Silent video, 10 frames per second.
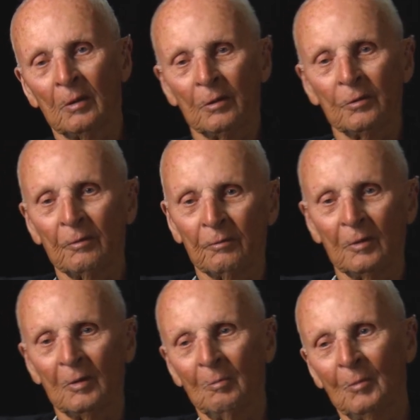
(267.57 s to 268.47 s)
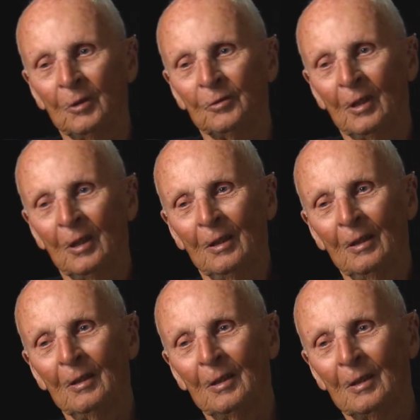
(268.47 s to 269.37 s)
I shifted in my chair.
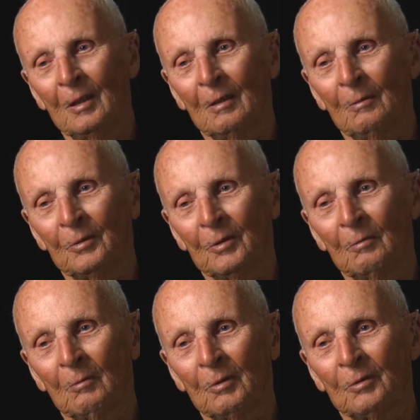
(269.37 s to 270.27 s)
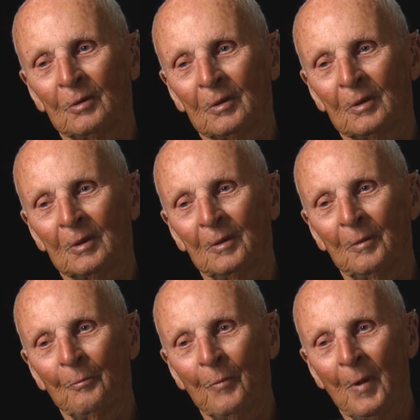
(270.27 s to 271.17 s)
I was on watch at the time.